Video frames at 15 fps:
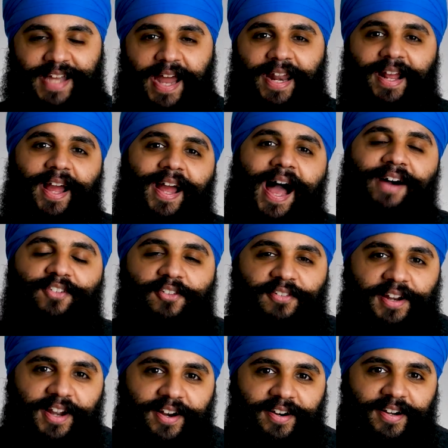heading I have over
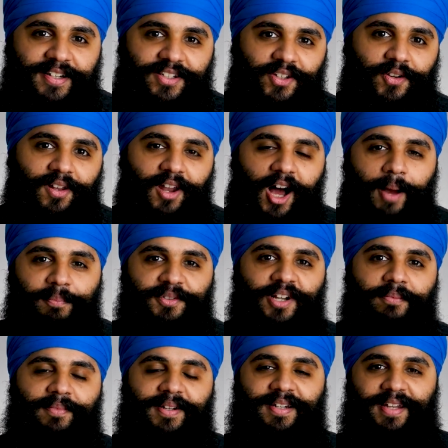here is the Gulab
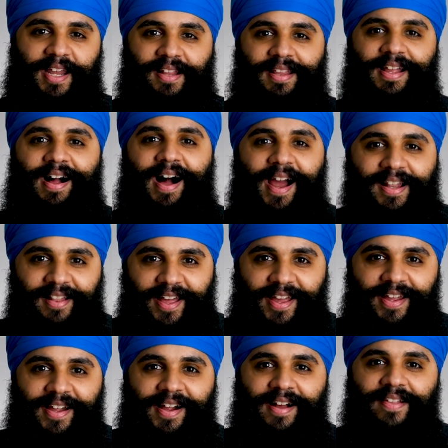Jamun Daily Highlight.